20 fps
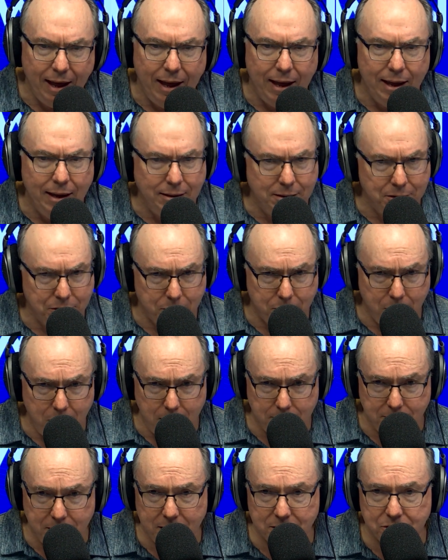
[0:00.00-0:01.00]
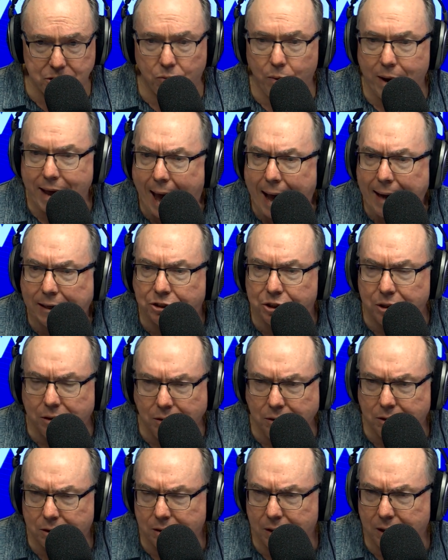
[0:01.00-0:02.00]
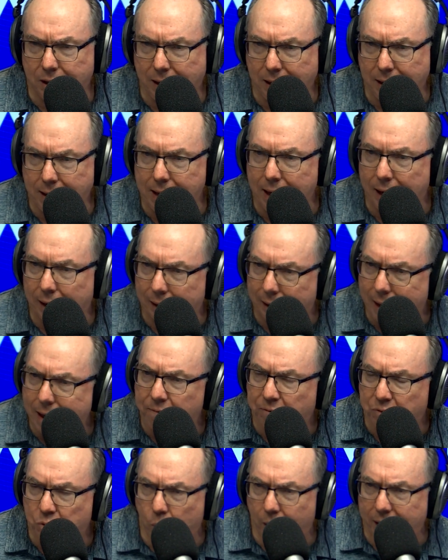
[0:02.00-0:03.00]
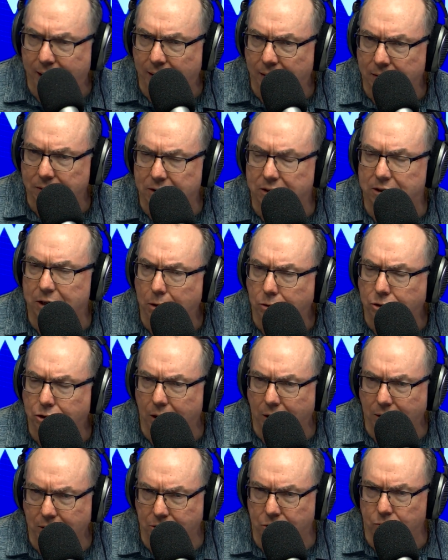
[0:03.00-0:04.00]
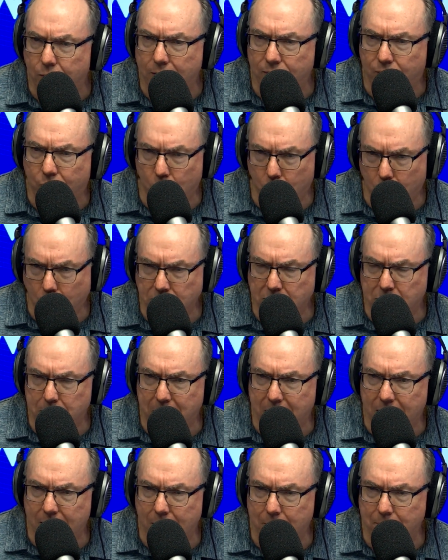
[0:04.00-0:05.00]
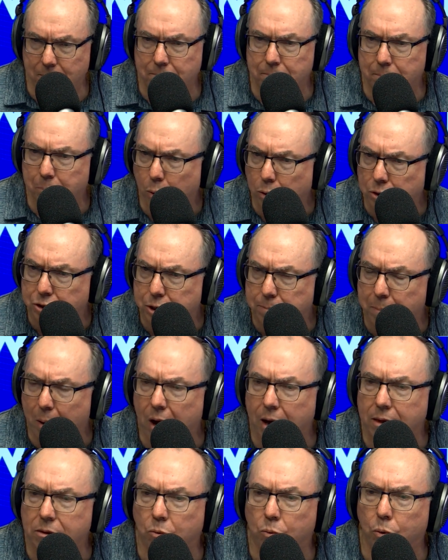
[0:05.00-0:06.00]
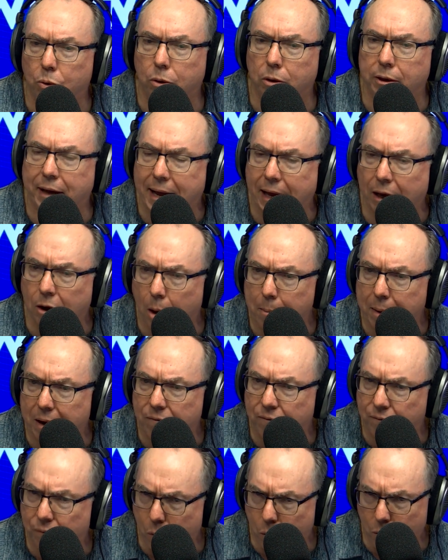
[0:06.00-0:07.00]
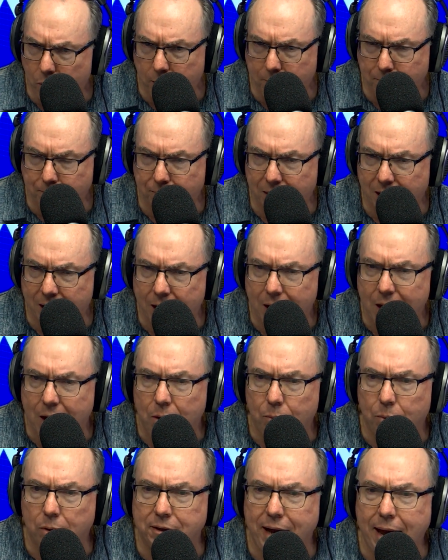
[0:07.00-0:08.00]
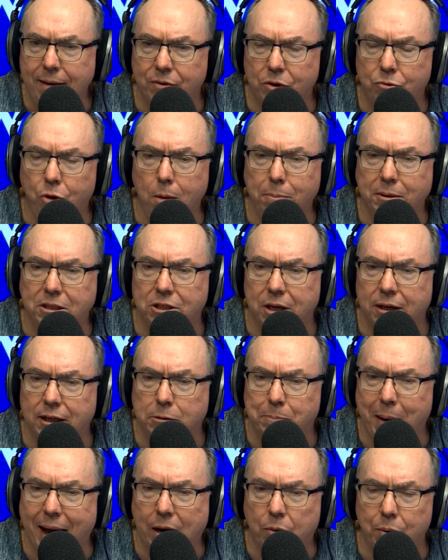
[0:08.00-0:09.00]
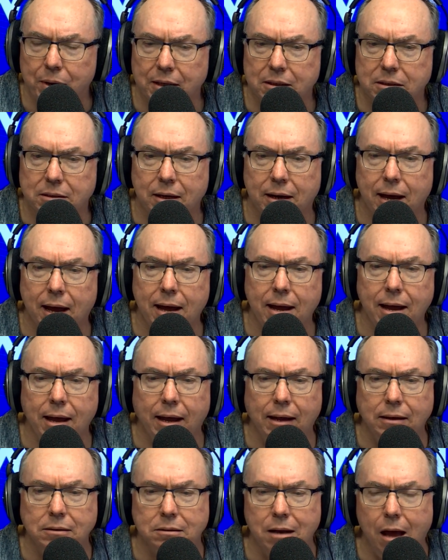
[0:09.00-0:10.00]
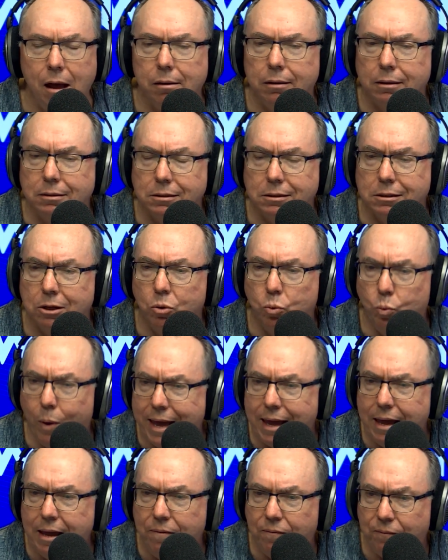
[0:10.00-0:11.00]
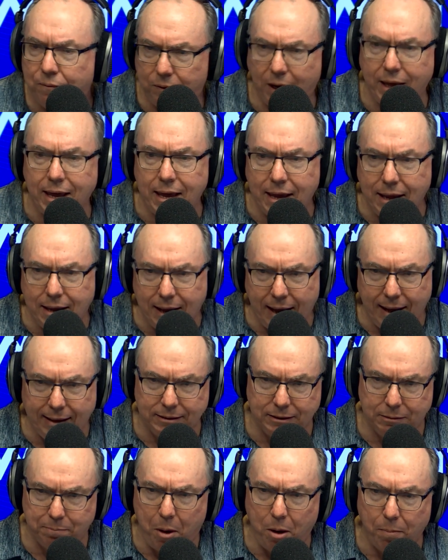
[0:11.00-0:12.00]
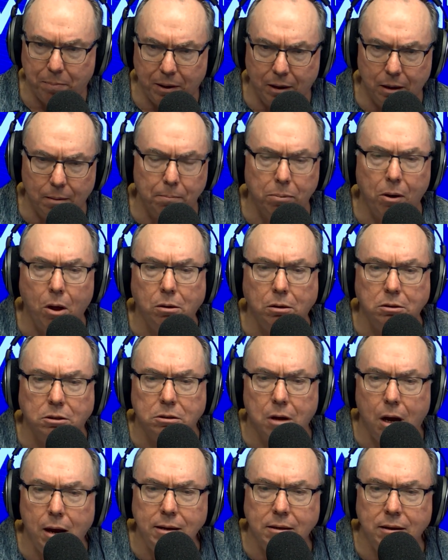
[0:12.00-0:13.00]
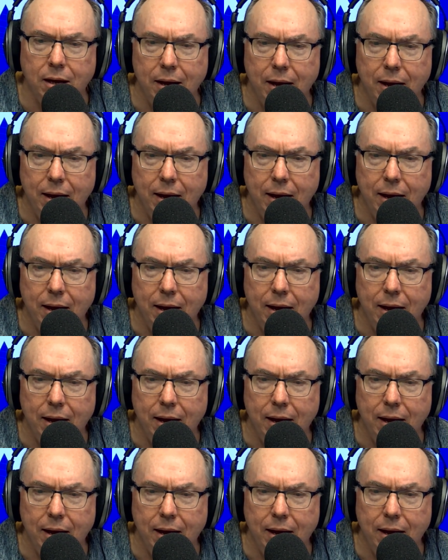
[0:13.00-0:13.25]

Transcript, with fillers: Uh, described as a reaction to the left wing socialist reforms being pushed by the World Economic Forum. Well, David Robertson is back with us today. He's known as the Wee Flea, his popular blog site,